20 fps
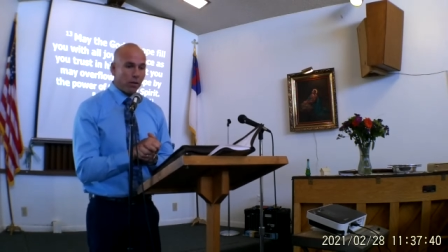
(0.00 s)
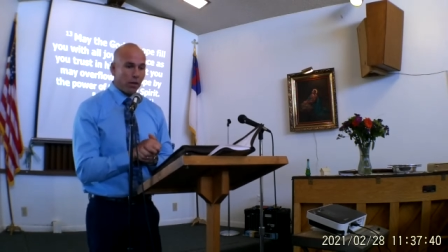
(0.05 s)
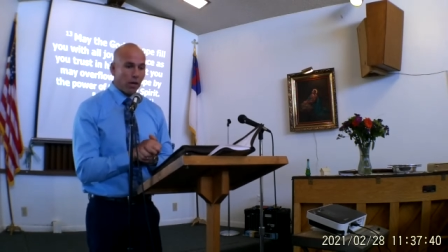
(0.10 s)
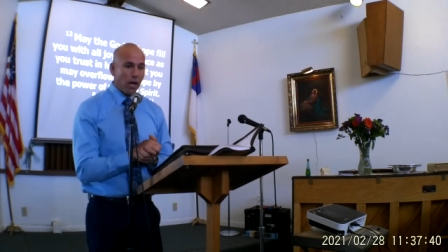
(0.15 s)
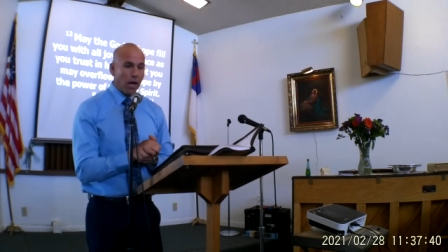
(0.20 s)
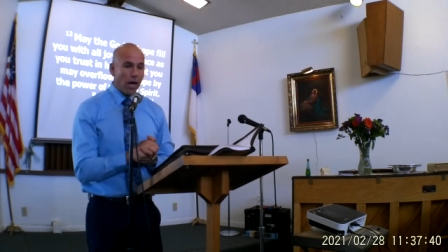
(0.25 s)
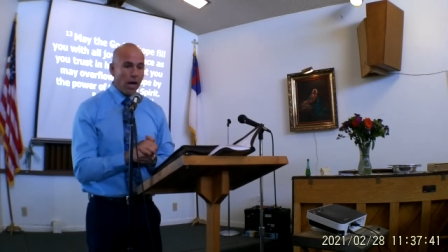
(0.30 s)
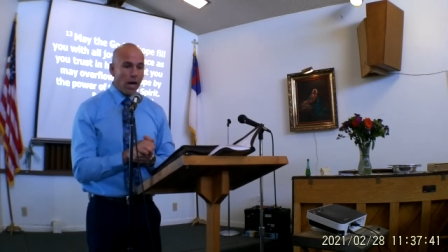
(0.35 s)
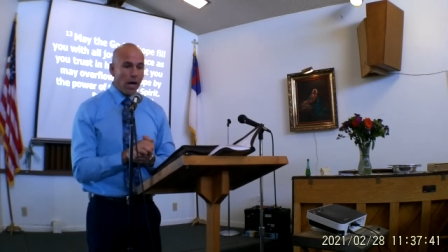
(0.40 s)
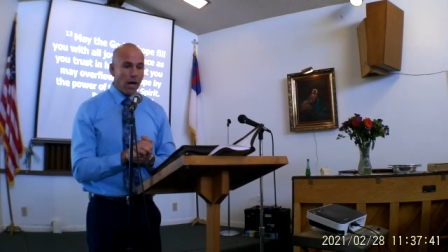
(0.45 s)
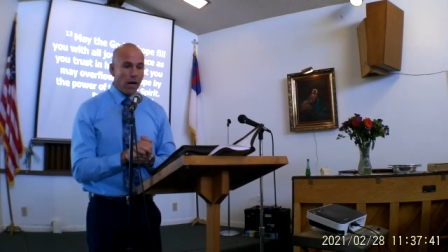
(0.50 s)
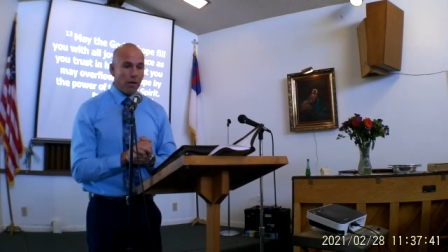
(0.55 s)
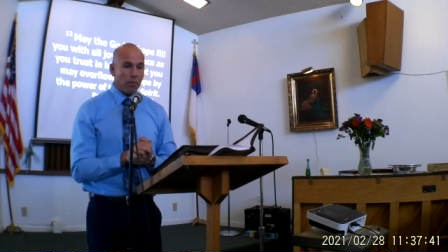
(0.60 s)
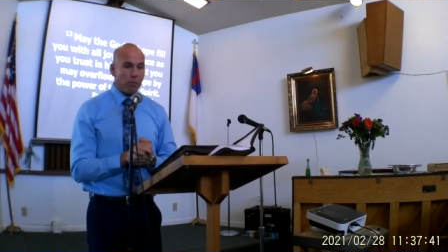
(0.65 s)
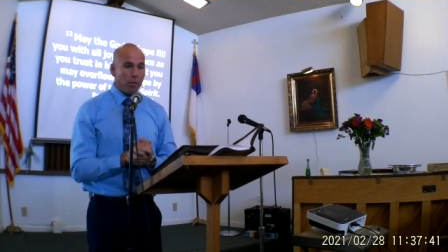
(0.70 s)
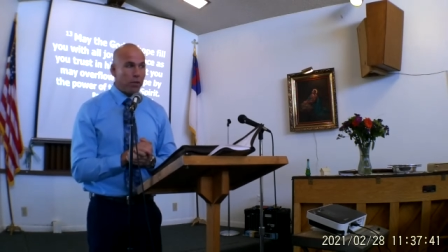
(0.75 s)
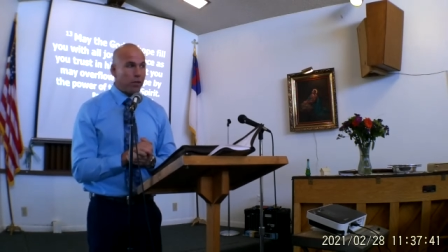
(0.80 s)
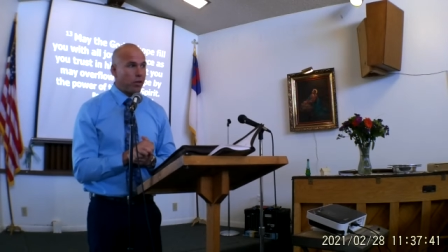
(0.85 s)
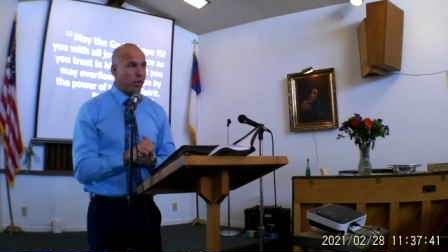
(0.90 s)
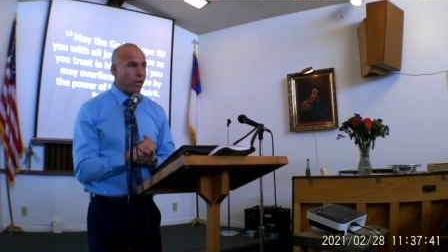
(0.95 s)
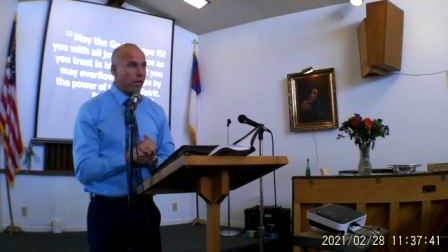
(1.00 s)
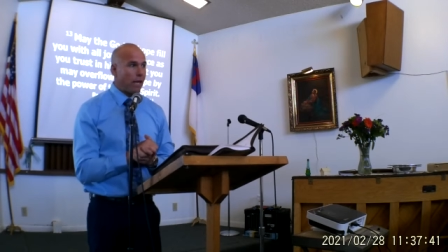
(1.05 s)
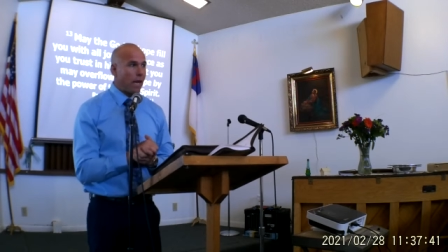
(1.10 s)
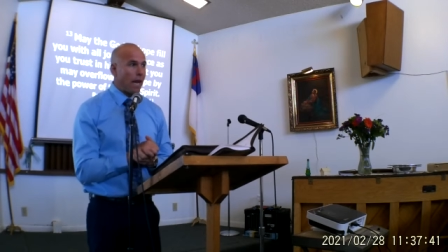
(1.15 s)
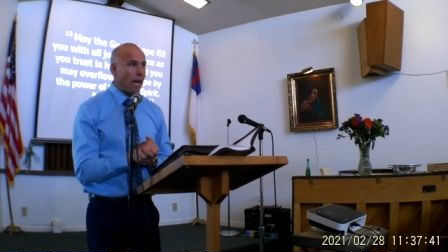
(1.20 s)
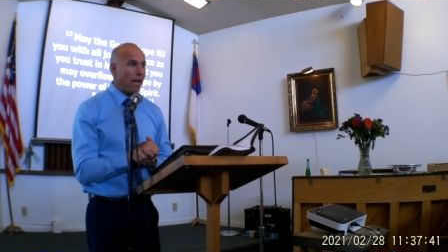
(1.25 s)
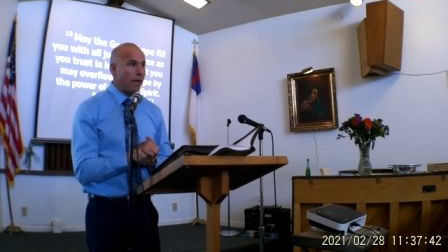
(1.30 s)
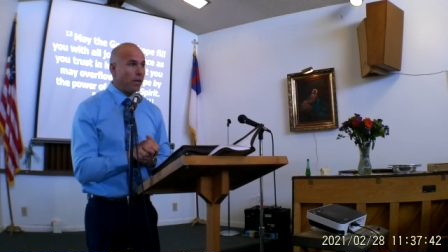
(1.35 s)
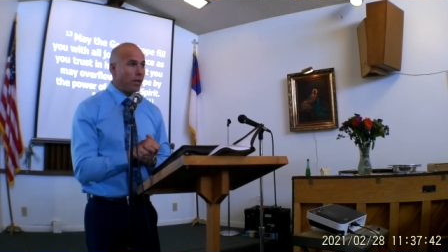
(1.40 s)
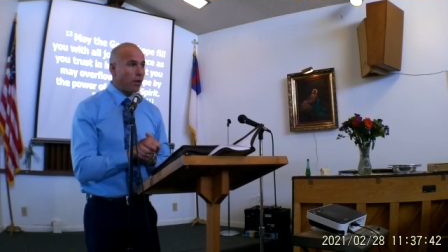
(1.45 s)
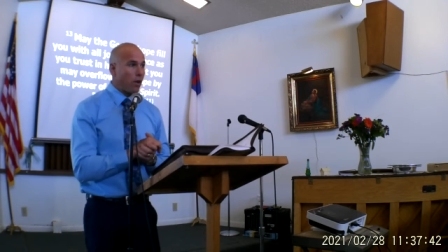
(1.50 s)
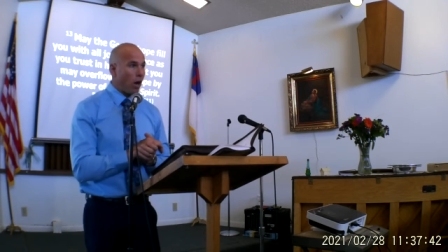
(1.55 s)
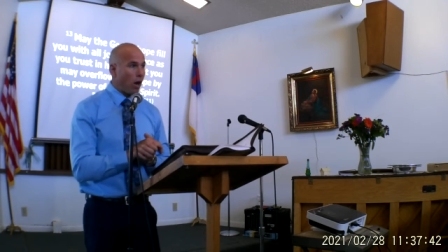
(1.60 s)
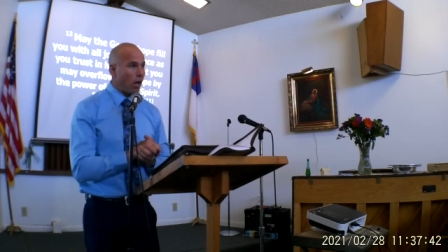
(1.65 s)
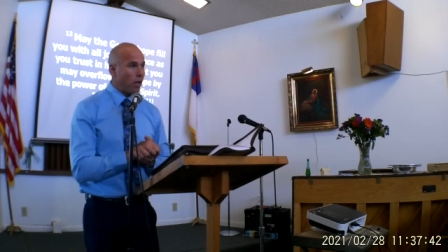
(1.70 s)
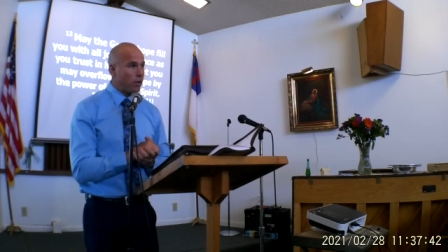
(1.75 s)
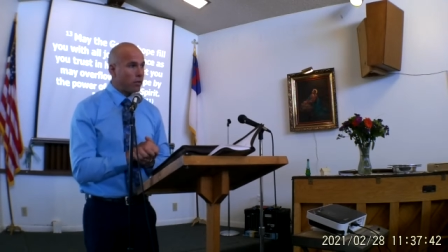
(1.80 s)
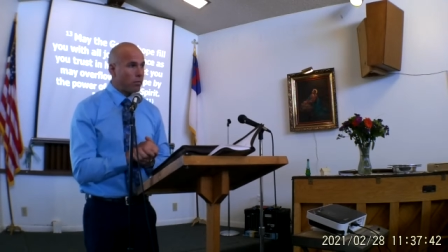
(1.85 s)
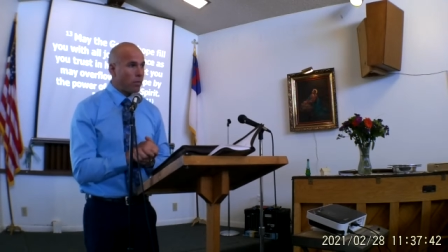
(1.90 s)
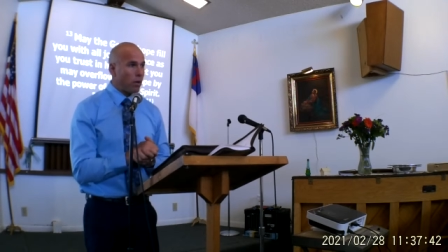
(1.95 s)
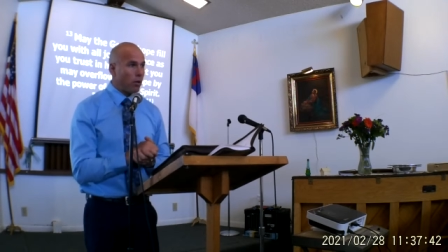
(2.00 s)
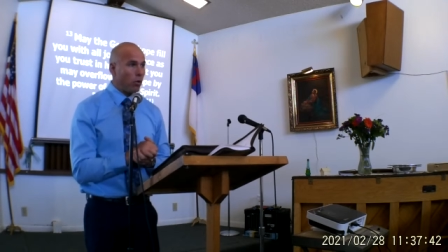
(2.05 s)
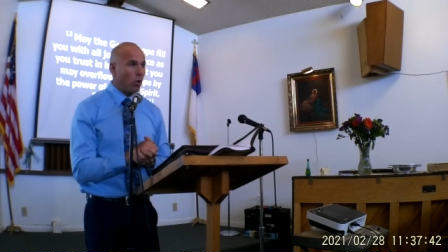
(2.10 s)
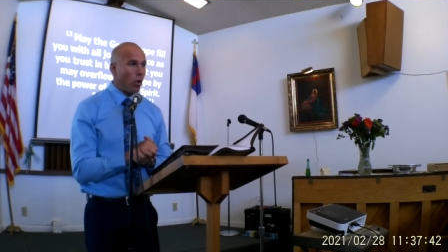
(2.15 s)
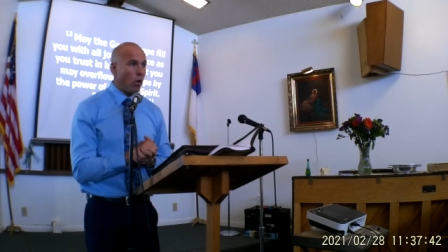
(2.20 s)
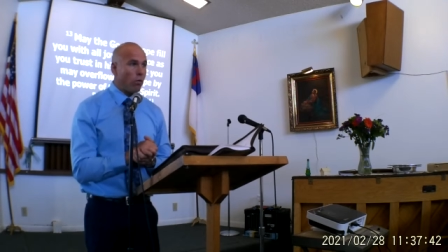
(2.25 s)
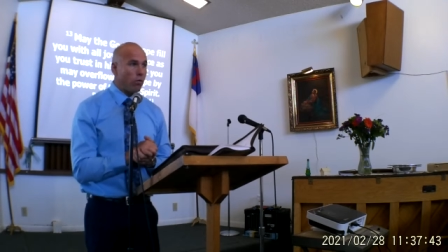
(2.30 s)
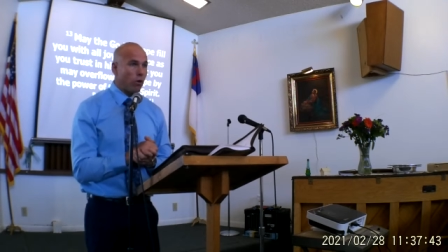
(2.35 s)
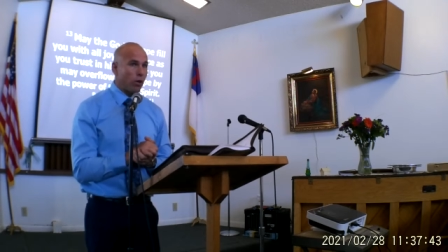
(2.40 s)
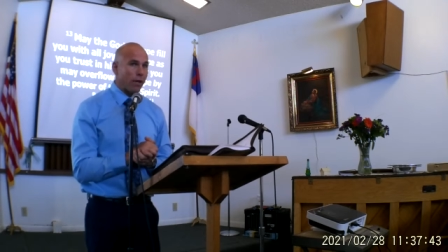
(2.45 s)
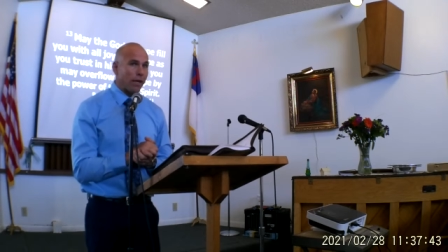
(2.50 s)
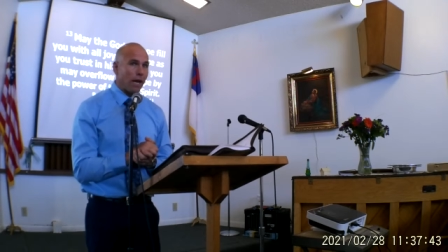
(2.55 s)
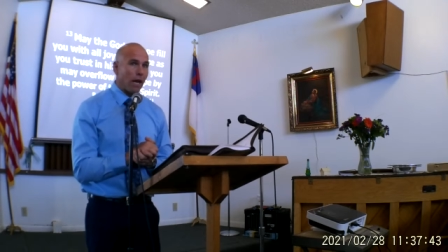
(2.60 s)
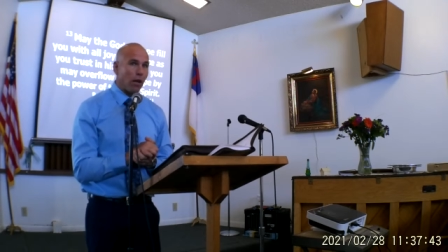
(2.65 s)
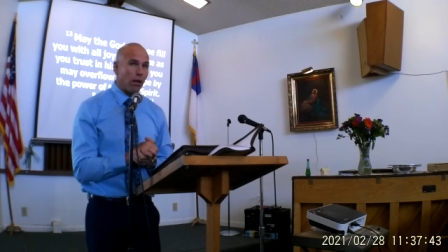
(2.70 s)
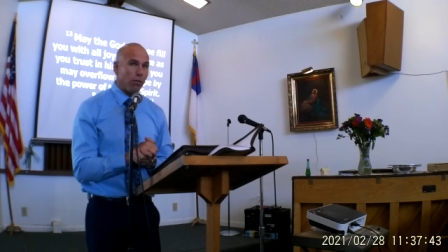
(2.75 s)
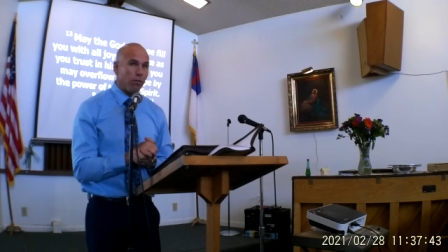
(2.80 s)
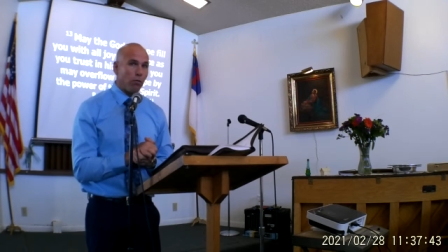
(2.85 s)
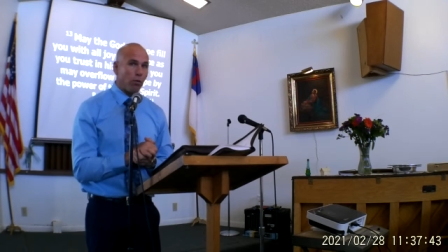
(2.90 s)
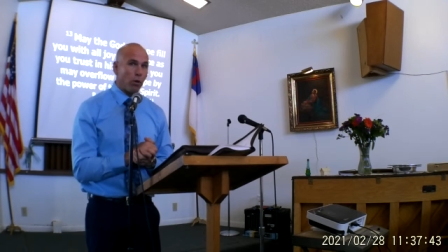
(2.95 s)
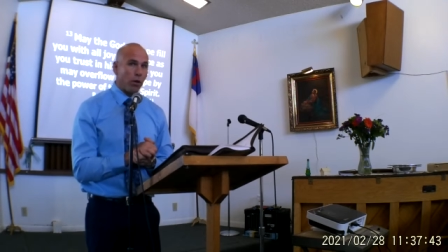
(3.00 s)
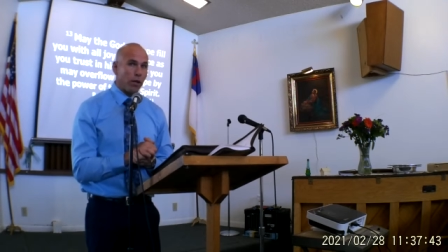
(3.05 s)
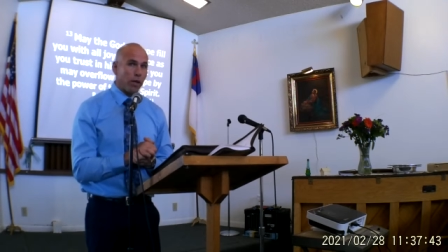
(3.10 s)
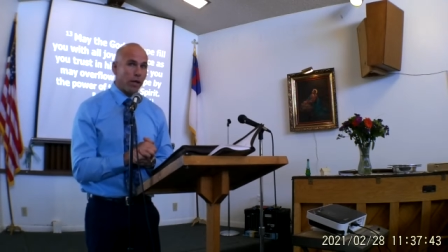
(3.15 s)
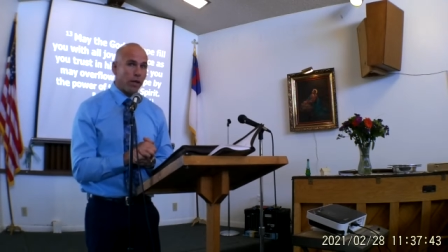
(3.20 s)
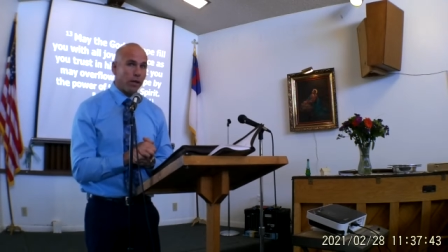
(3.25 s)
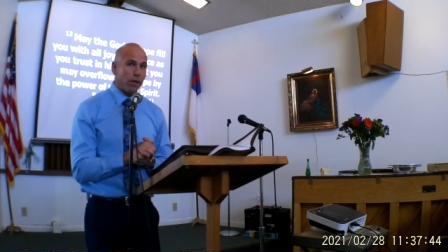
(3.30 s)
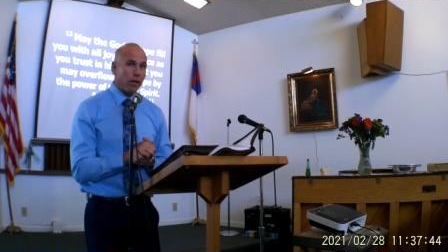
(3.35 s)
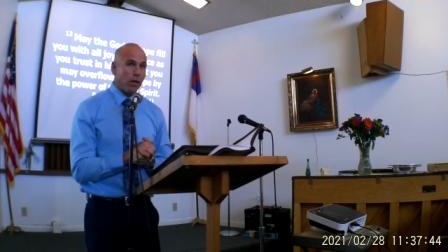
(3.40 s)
uh, Mission Canyon Hospital over in California,